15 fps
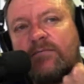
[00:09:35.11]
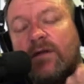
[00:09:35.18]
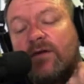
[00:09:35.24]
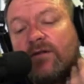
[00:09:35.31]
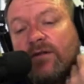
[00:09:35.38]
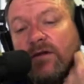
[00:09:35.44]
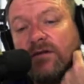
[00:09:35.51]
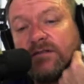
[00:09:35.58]

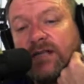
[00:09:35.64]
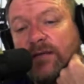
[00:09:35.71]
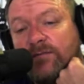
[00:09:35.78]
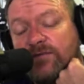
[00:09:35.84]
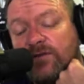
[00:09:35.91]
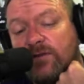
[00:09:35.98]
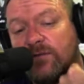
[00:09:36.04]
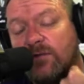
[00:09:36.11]
Both of those
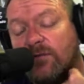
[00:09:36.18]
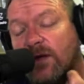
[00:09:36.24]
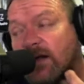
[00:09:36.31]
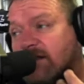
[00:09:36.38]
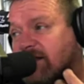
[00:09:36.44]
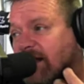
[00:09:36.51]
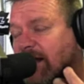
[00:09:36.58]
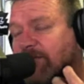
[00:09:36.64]
came true, but
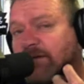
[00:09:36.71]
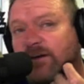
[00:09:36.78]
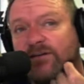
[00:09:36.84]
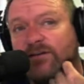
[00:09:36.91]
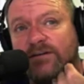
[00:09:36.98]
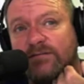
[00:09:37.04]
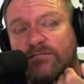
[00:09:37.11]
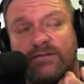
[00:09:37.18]
my South
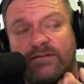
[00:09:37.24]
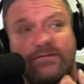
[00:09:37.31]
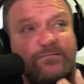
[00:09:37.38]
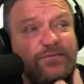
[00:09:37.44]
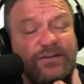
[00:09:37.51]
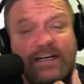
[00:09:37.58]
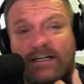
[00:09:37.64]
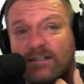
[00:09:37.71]
African
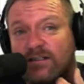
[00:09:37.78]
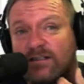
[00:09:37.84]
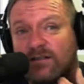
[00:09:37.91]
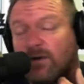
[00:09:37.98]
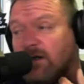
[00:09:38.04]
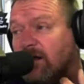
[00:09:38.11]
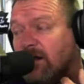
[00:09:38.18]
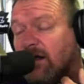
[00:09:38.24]

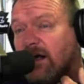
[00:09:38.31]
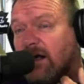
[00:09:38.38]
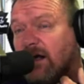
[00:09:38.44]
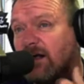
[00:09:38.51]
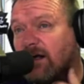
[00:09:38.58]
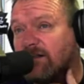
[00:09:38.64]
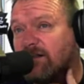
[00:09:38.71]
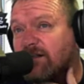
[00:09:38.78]
predictions were
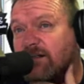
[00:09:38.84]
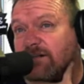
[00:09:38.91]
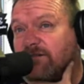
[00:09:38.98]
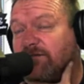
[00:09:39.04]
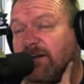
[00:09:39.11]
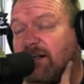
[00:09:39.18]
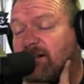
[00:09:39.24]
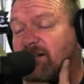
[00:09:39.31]
a Kaizer
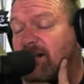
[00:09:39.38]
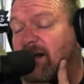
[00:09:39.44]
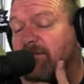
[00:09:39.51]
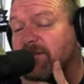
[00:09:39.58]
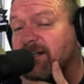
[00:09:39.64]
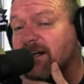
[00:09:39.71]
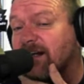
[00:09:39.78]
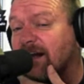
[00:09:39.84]
Chiefs Wits
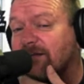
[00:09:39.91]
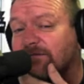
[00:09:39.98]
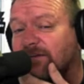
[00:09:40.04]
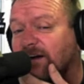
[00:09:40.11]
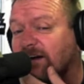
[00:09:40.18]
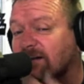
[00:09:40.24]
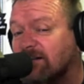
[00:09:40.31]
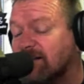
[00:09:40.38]
MTN8
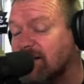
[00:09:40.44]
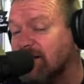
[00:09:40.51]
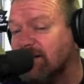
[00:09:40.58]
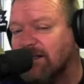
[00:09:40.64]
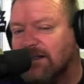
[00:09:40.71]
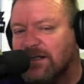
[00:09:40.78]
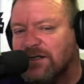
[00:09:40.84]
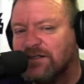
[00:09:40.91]
final,
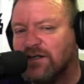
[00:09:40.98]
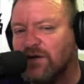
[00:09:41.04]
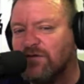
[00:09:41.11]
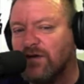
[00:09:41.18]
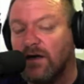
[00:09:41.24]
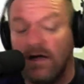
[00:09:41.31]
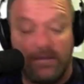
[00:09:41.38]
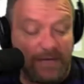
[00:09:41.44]
so
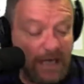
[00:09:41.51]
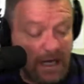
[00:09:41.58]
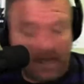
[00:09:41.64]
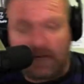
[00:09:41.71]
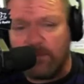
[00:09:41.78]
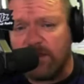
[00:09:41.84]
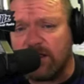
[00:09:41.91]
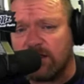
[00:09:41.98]
don't rely on me.
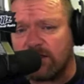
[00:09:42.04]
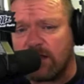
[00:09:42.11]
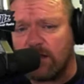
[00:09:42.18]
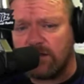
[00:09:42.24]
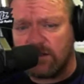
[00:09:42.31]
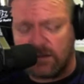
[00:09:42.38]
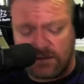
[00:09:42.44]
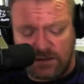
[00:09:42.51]
Can we just
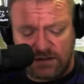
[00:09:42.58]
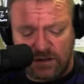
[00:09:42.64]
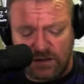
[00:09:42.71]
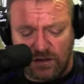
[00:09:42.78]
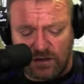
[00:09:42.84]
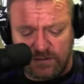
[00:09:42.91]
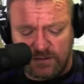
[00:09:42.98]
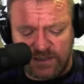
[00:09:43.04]
go to
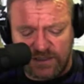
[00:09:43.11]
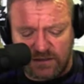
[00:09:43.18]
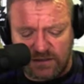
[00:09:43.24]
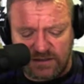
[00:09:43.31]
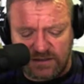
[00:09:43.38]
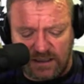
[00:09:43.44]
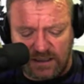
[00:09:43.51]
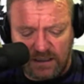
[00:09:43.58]

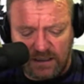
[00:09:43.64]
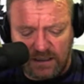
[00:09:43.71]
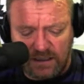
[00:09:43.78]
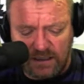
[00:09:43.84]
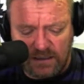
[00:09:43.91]
Tottenham-Chelsea?